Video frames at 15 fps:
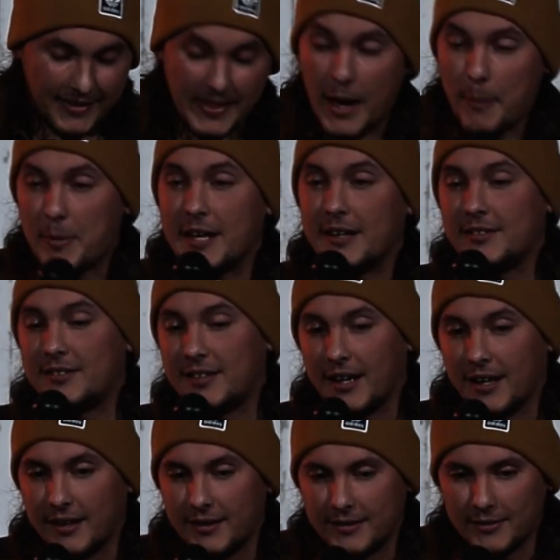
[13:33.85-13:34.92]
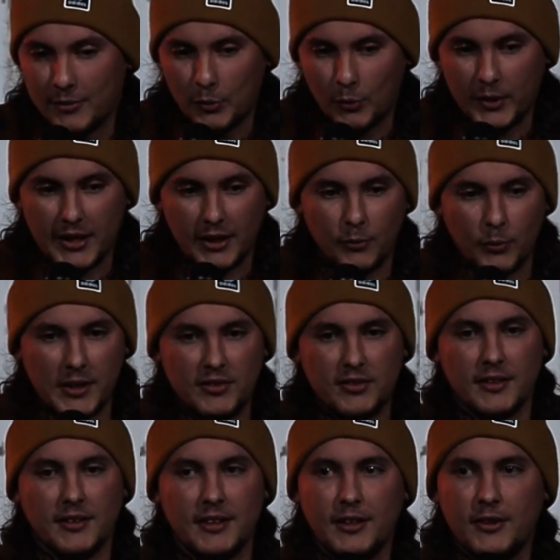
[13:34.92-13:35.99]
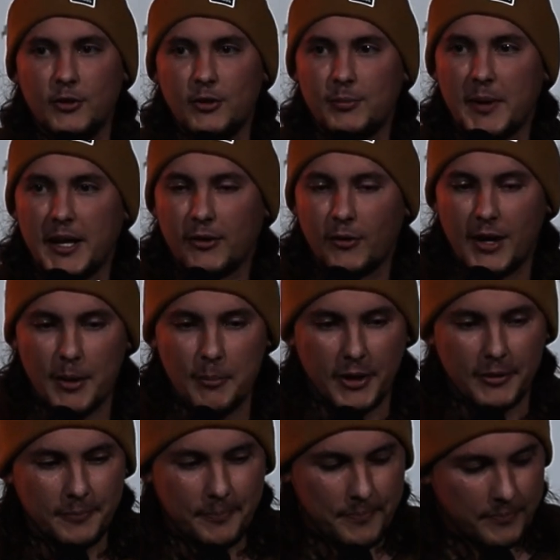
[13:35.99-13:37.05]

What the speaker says: That being said, we did recently lose my grandma.